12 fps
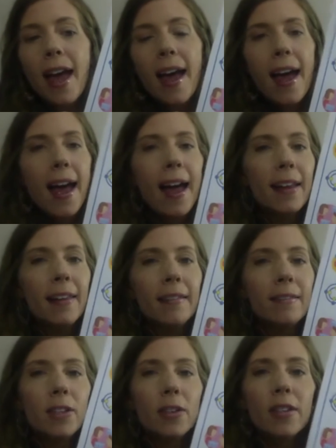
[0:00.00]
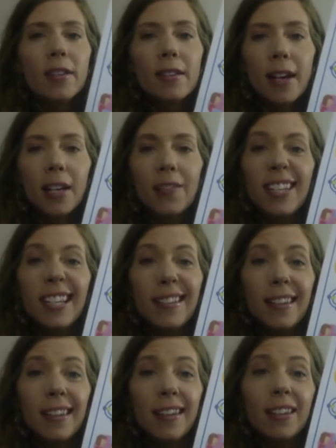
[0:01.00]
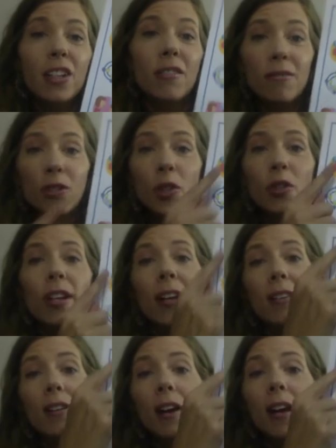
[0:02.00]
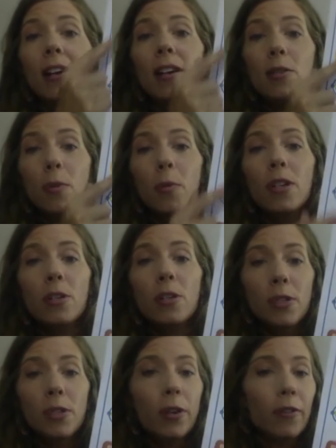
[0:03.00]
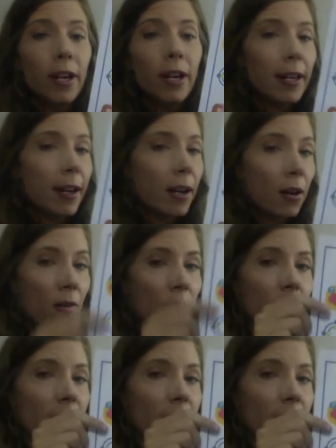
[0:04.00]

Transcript: And so this is kind of an easy thing to show the kids, okay, here's what we should be doing right now,